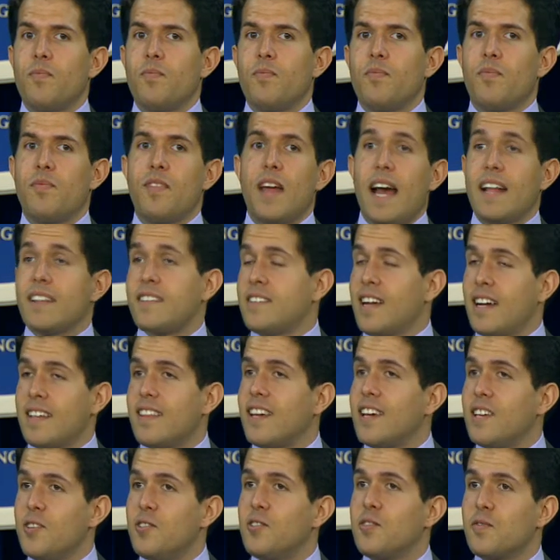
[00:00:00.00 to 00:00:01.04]
That's not
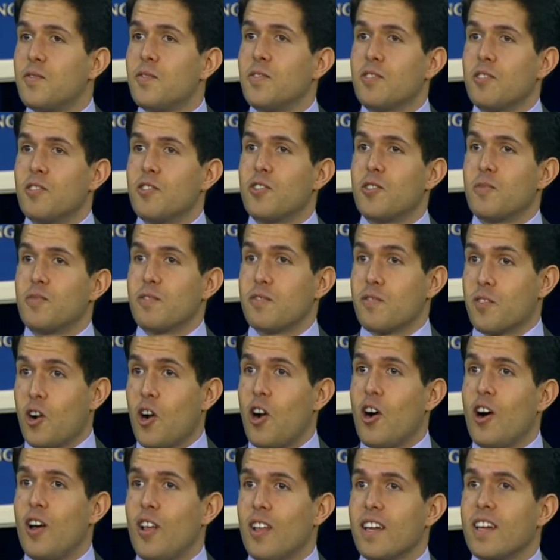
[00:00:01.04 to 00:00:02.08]
that useful in terms of
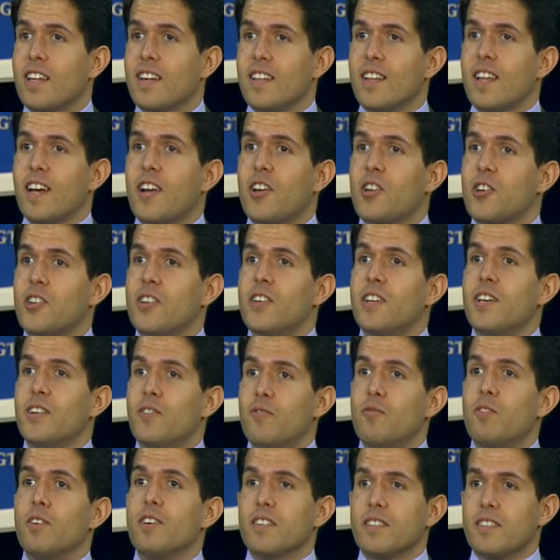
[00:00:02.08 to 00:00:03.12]
calling an election in
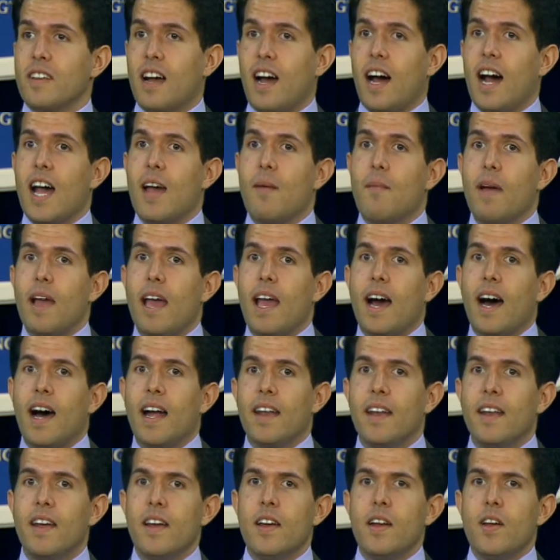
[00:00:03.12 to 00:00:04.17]
real time.
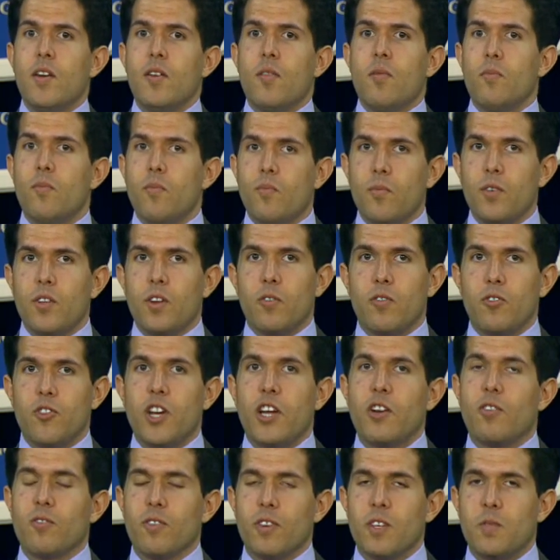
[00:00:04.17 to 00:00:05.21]
And, you know,
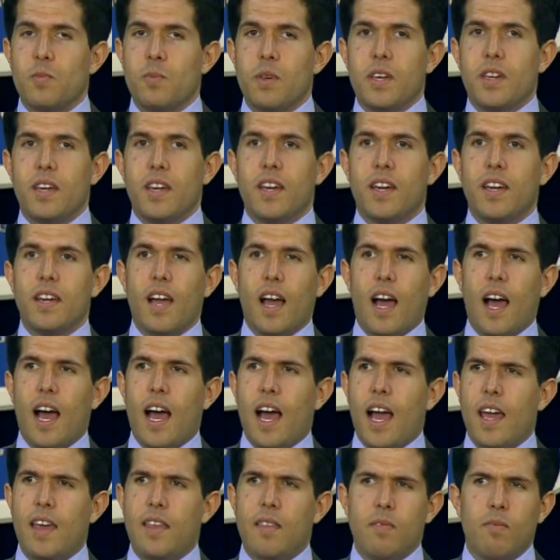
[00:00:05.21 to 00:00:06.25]
generally speaking,
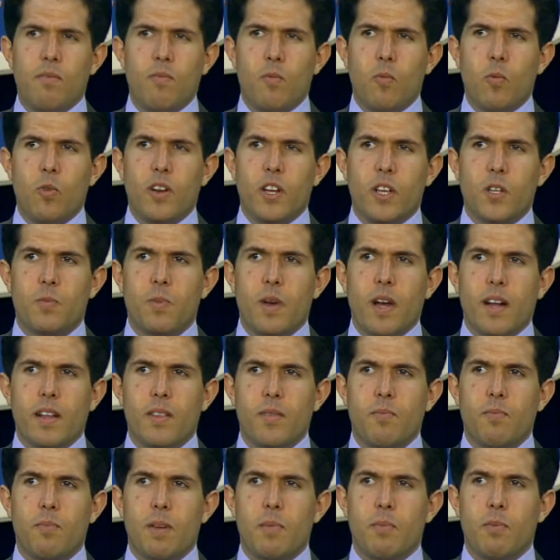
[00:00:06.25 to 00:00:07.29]
I would expect
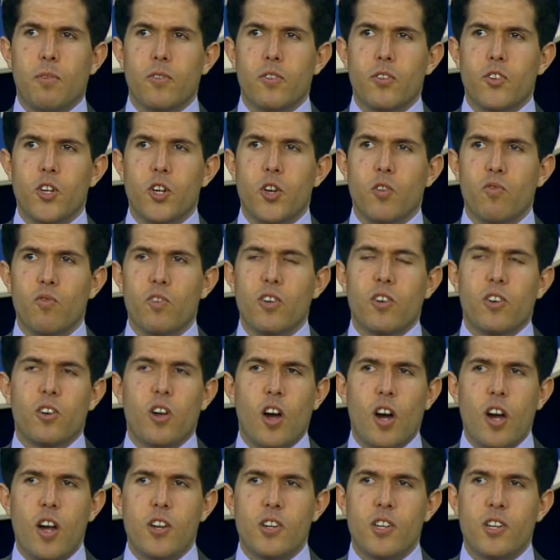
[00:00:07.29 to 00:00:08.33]
people to show real
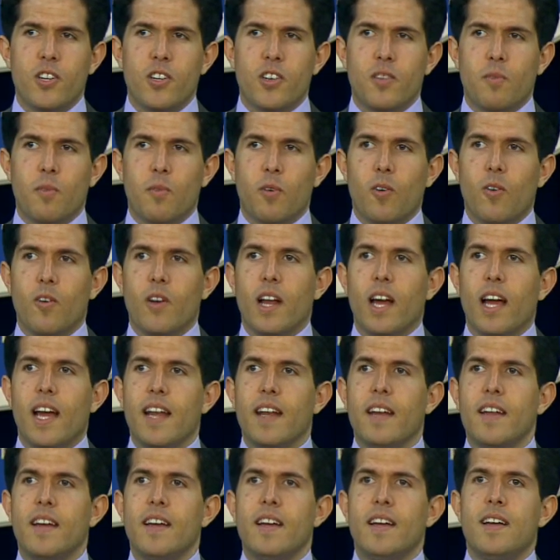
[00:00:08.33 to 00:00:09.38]
caution tomorrow
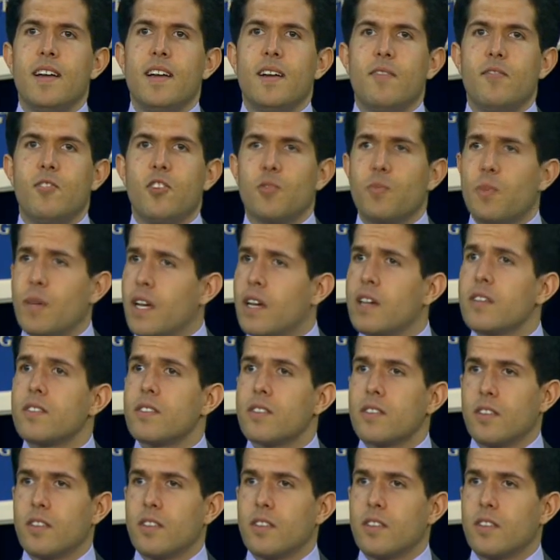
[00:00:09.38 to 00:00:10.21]
night just because of the